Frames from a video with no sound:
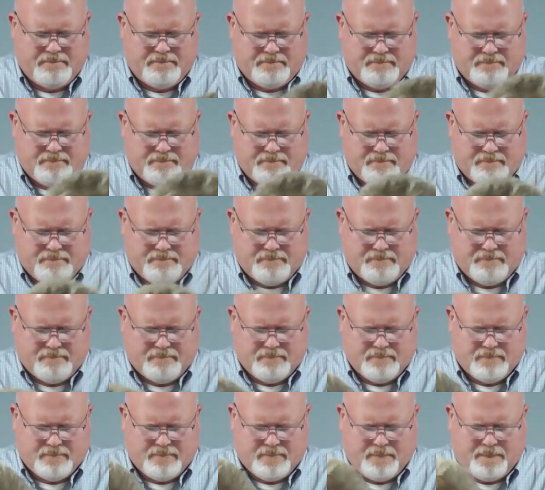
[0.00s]

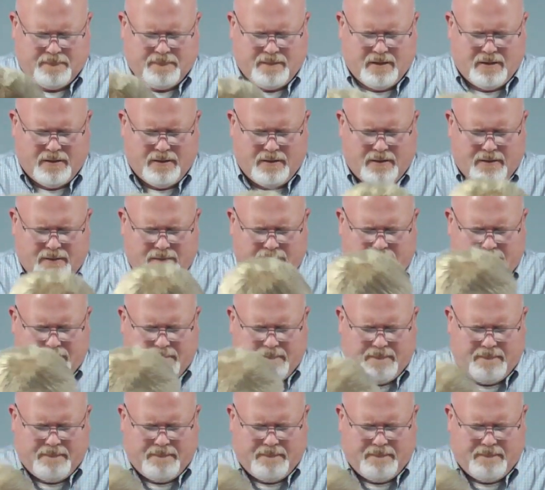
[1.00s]
Nothing is said.